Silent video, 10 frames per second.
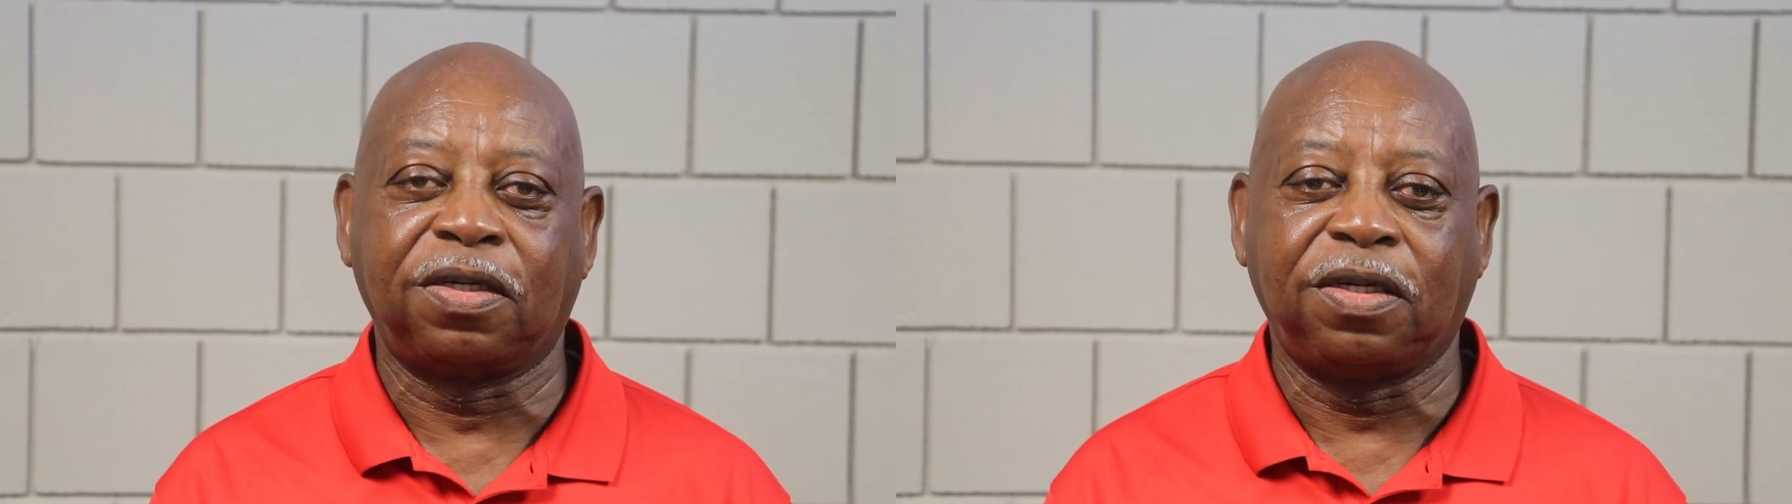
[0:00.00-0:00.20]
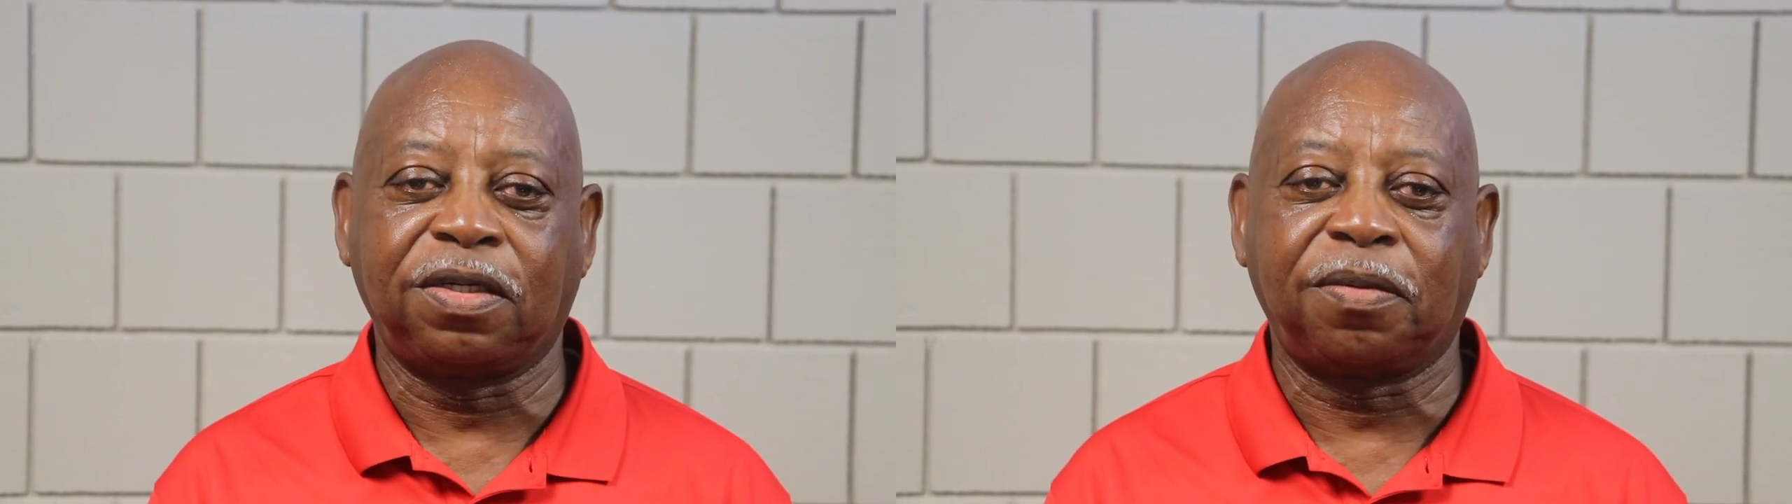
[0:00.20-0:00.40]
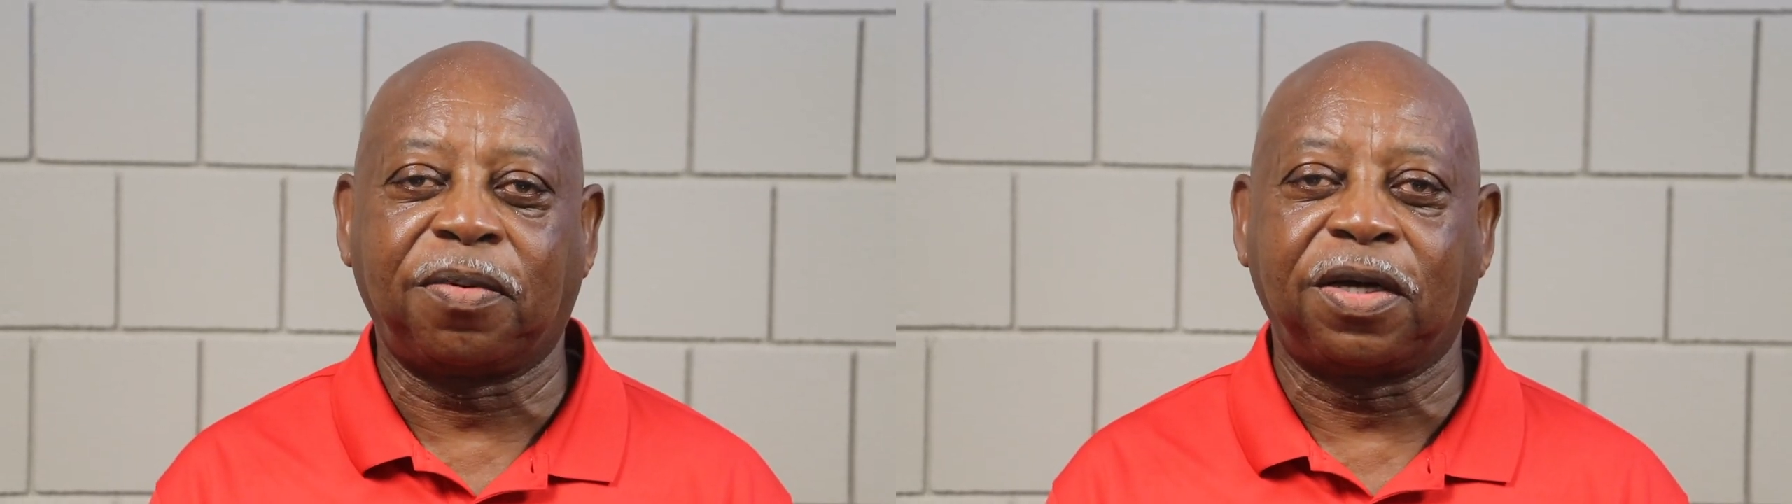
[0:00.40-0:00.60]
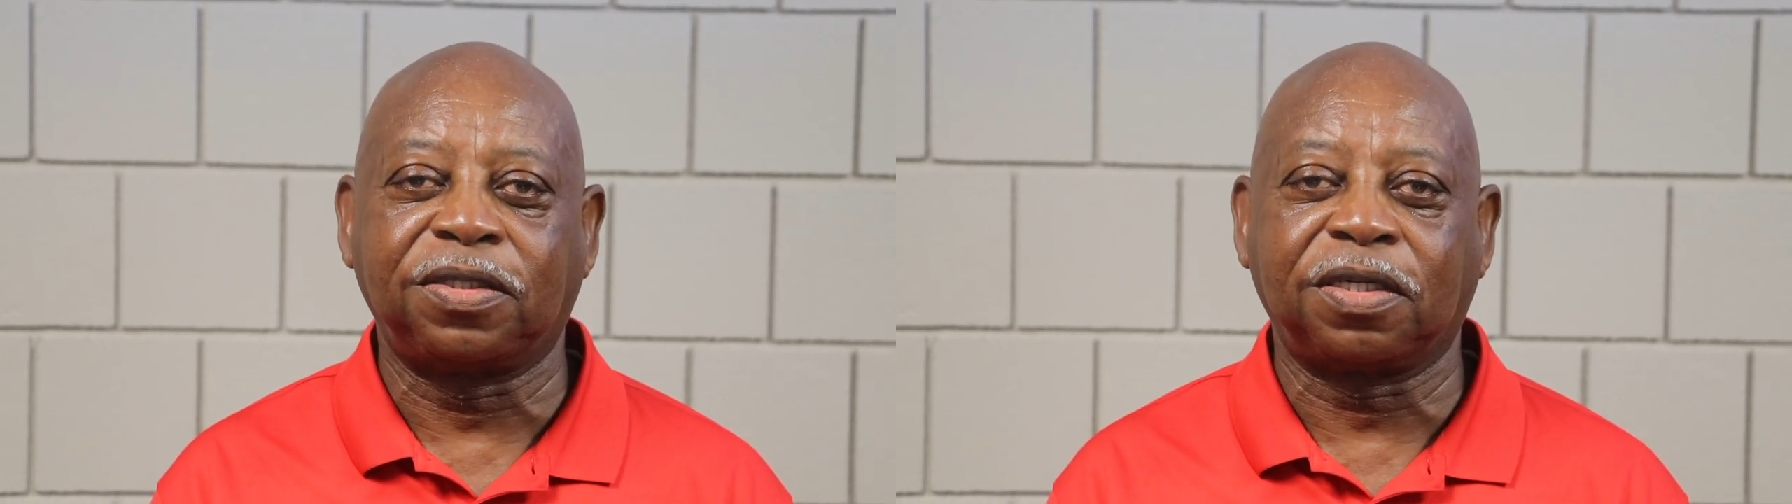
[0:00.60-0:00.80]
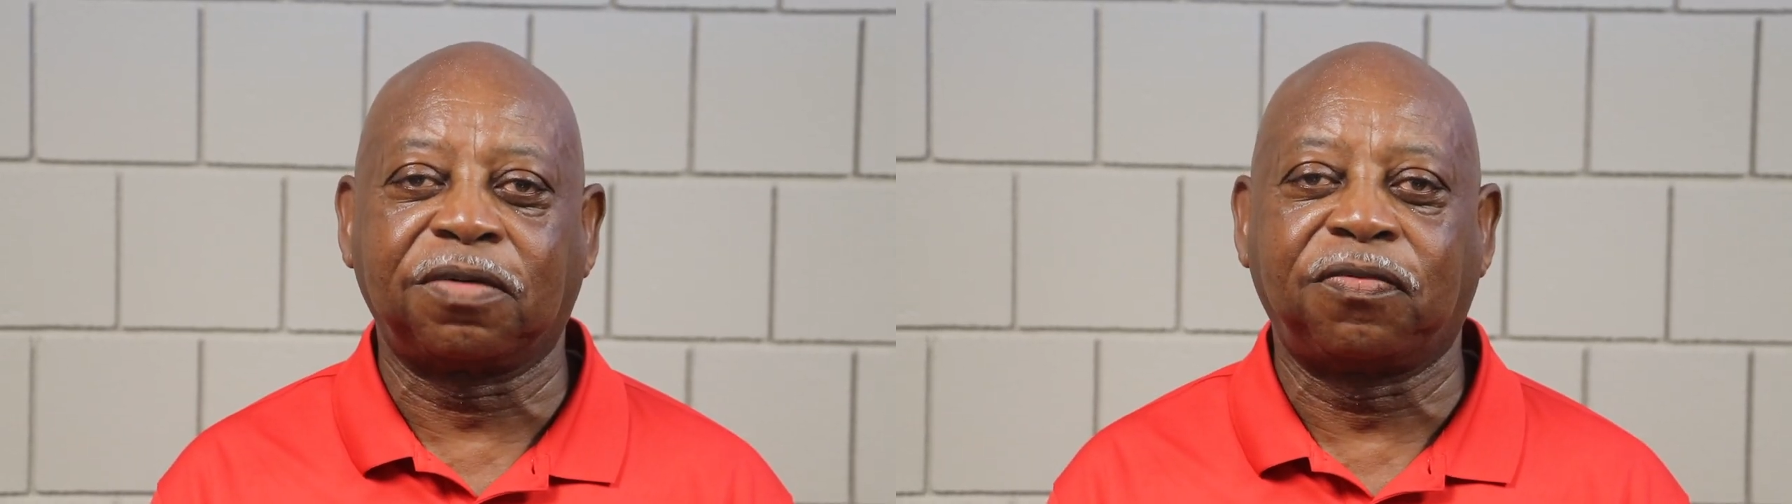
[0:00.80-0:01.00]
did the
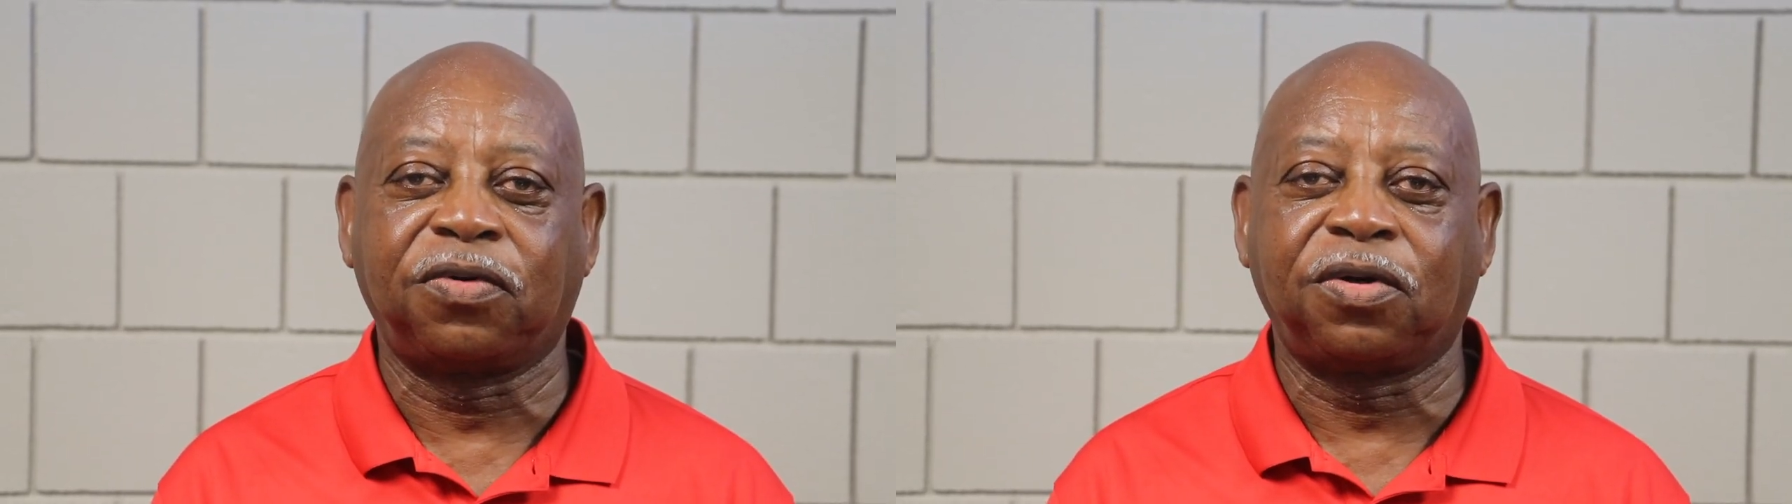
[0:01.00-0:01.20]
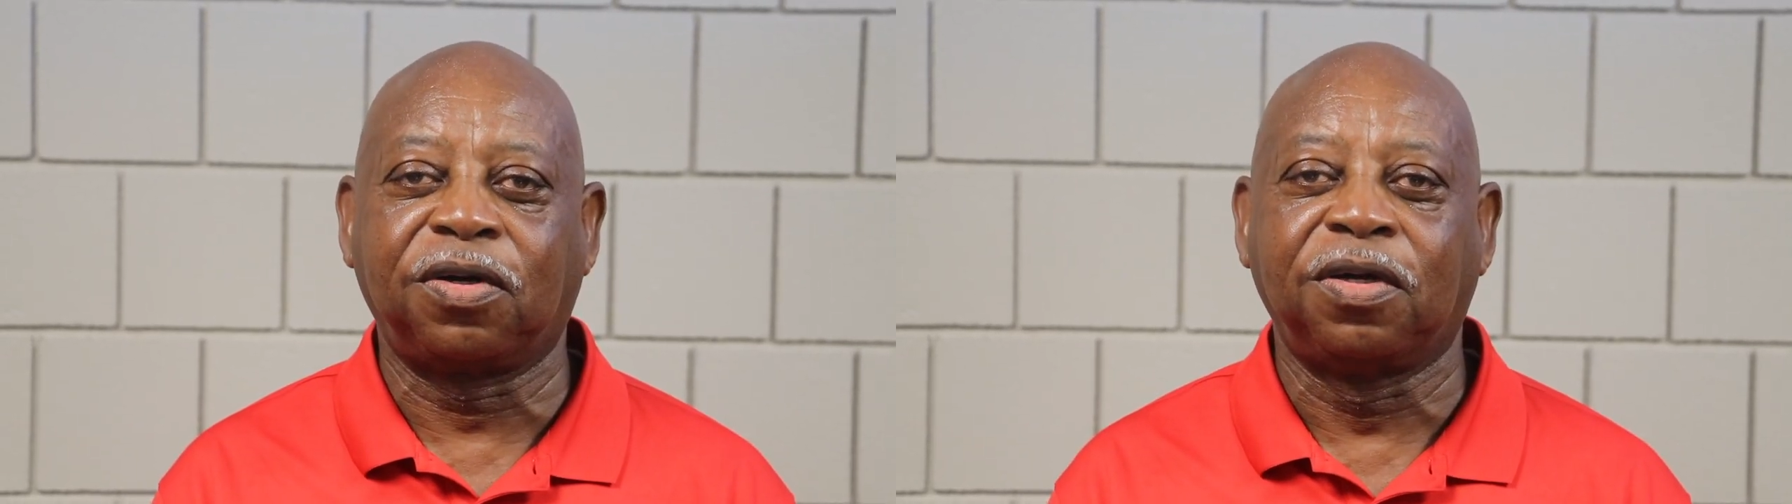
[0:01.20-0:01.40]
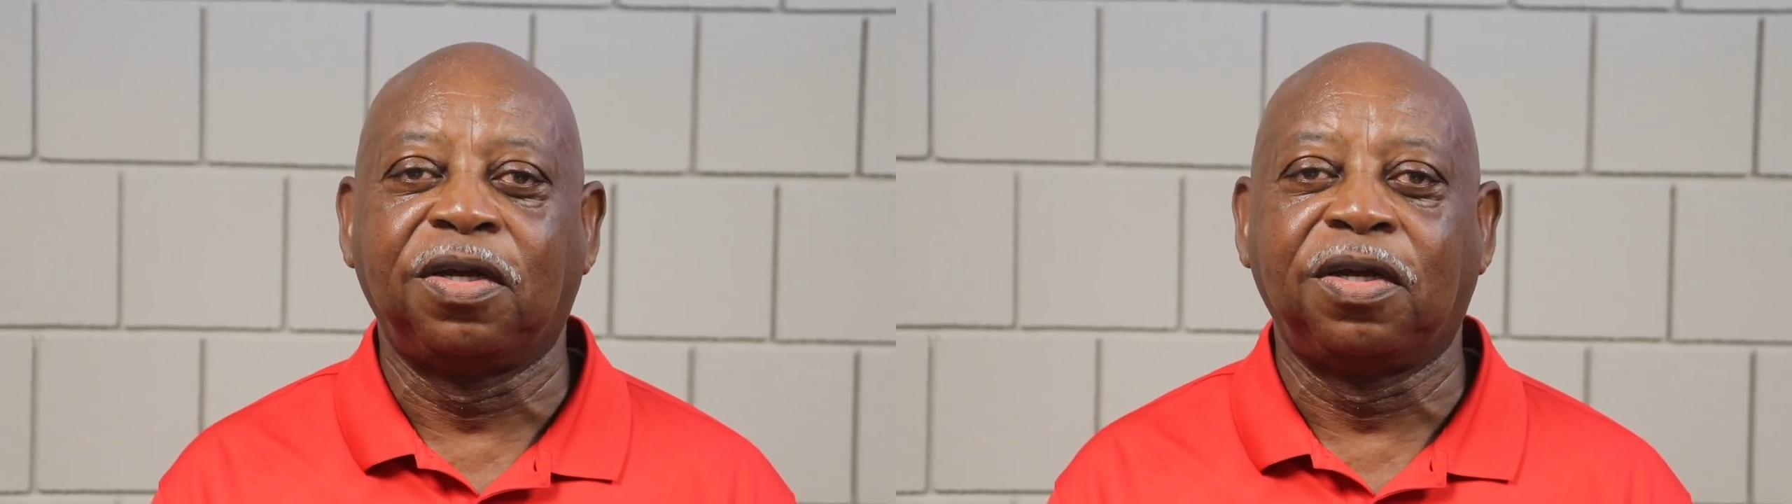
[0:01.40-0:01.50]
project for